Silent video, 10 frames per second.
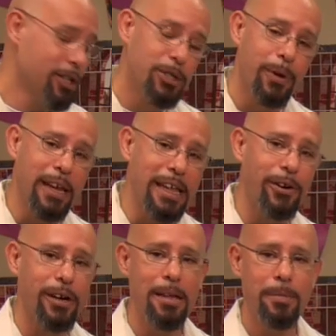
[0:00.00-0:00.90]
to
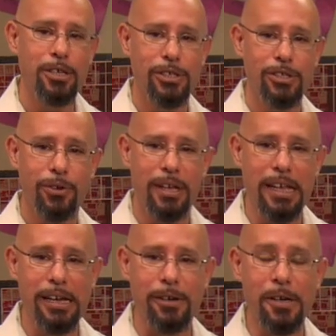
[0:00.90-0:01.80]
adhere images onto
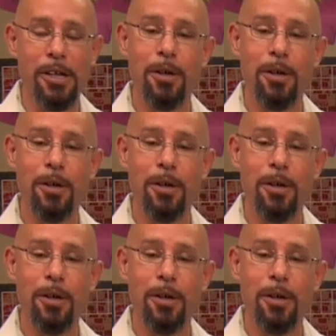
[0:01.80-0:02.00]
here.